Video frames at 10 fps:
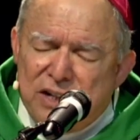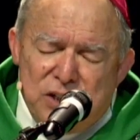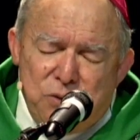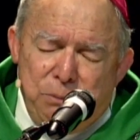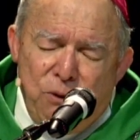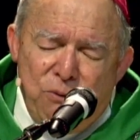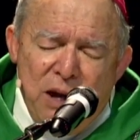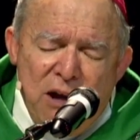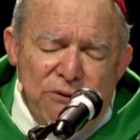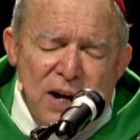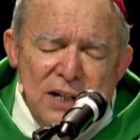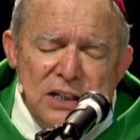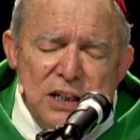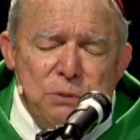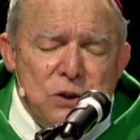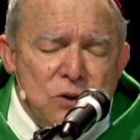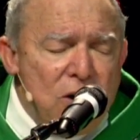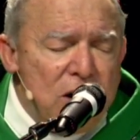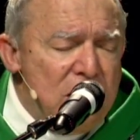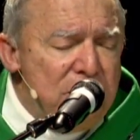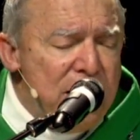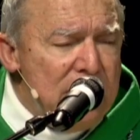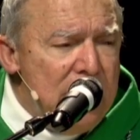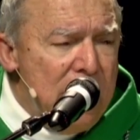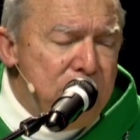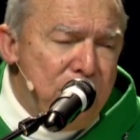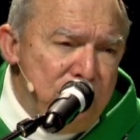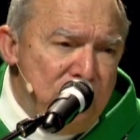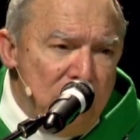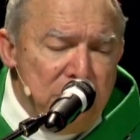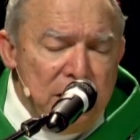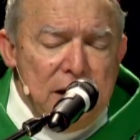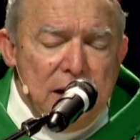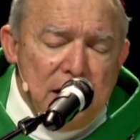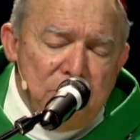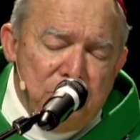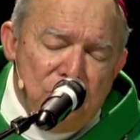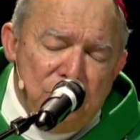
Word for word: this is what Pope Francis has been talking about, and Pope Benedict and Pope